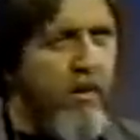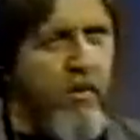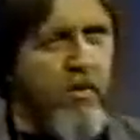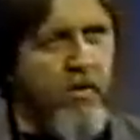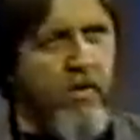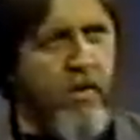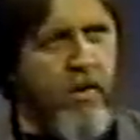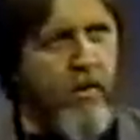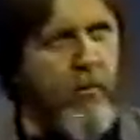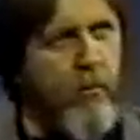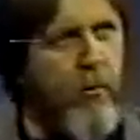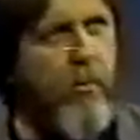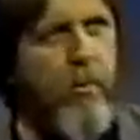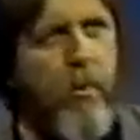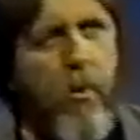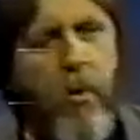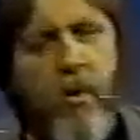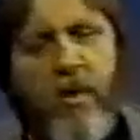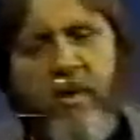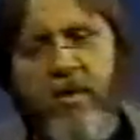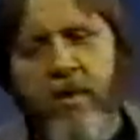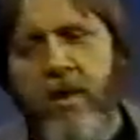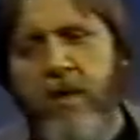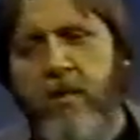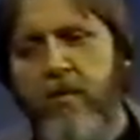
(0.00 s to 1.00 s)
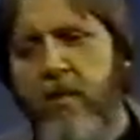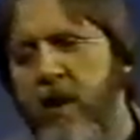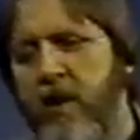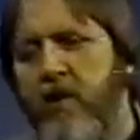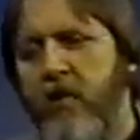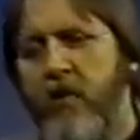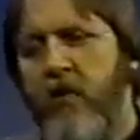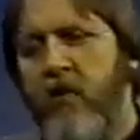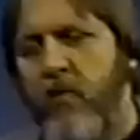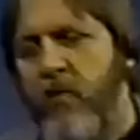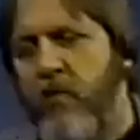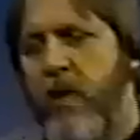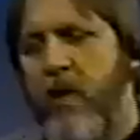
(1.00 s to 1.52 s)
The central point that he
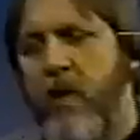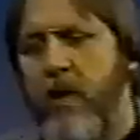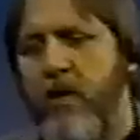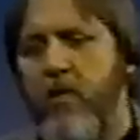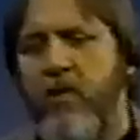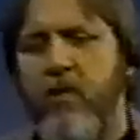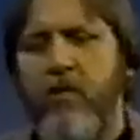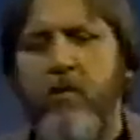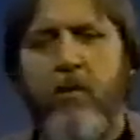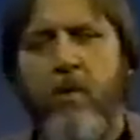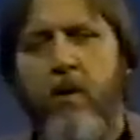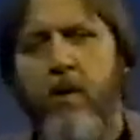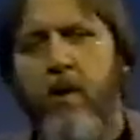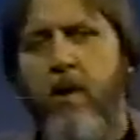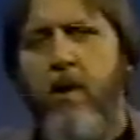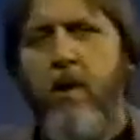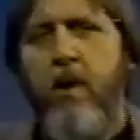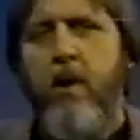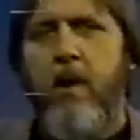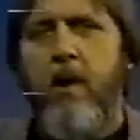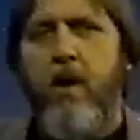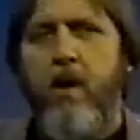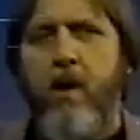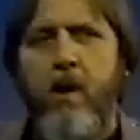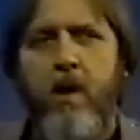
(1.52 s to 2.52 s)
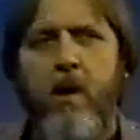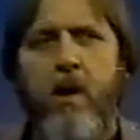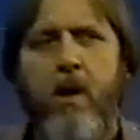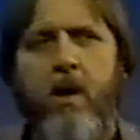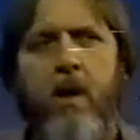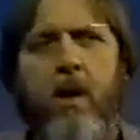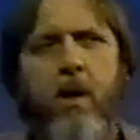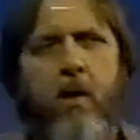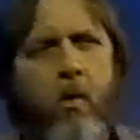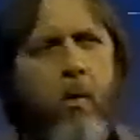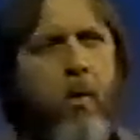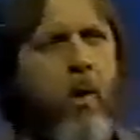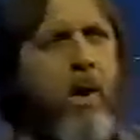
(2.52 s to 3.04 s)
makes is this.
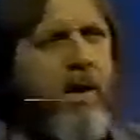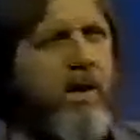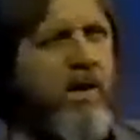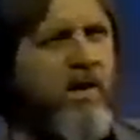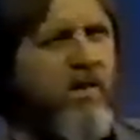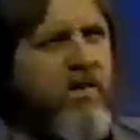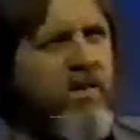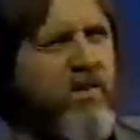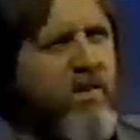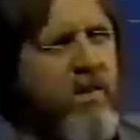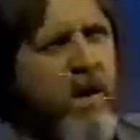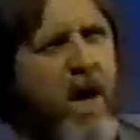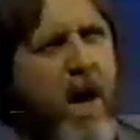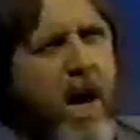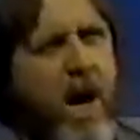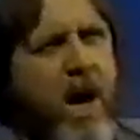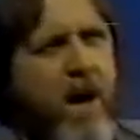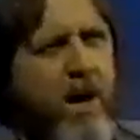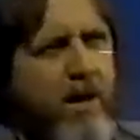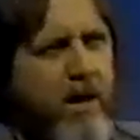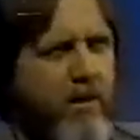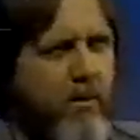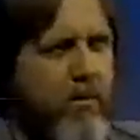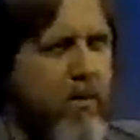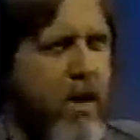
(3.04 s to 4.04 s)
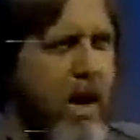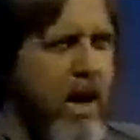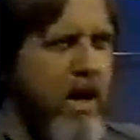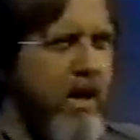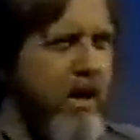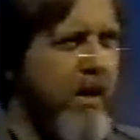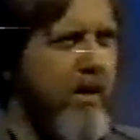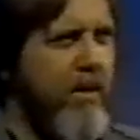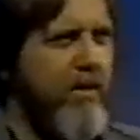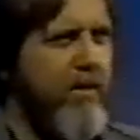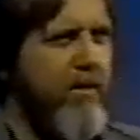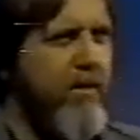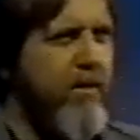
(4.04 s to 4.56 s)
What is style in
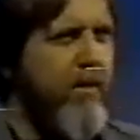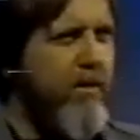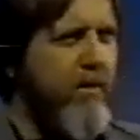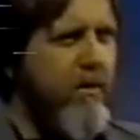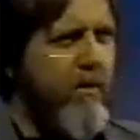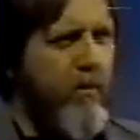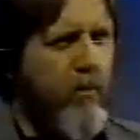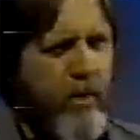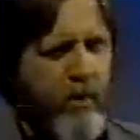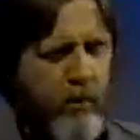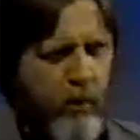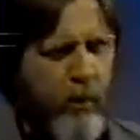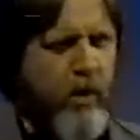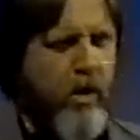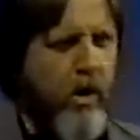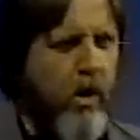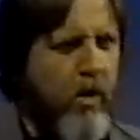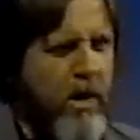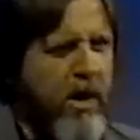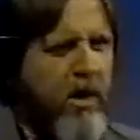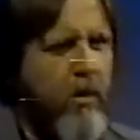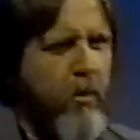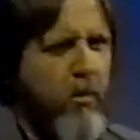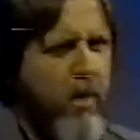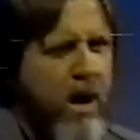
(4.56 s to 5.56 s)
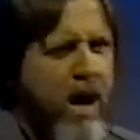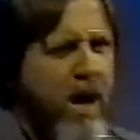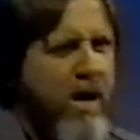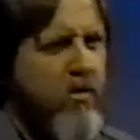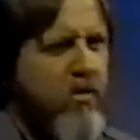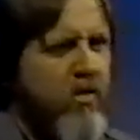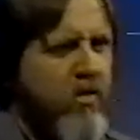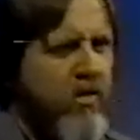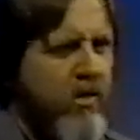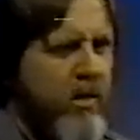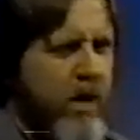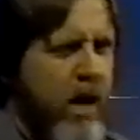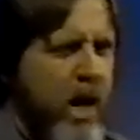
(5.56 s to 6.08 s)
writing? We talk about a
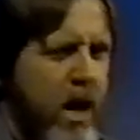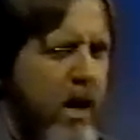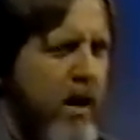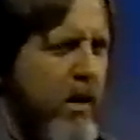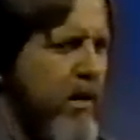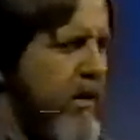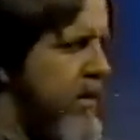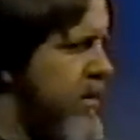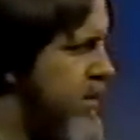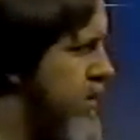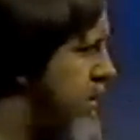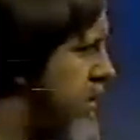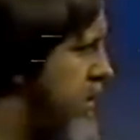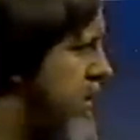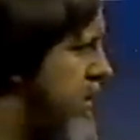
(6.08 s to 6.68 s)
writer's style.